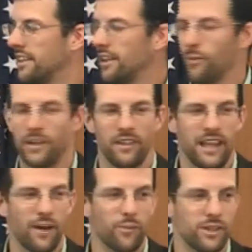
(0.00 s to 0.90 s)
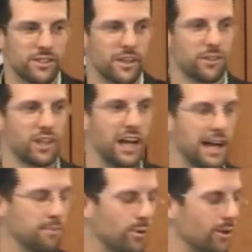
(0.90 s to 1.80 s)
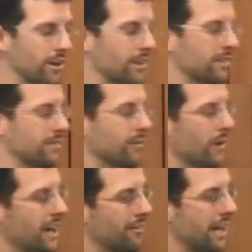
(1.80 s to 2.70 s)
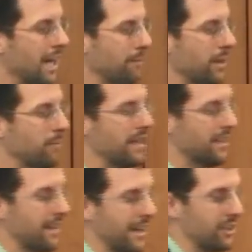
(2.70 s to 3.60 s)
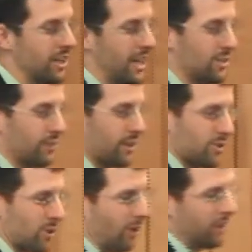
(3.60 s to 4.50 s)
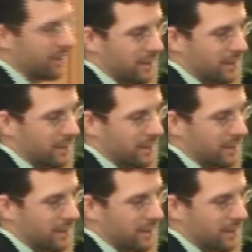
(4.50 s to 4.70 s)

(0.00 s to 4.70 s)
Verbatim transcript: whether that was their job or whatever it happened to be that they exchanged for their soul.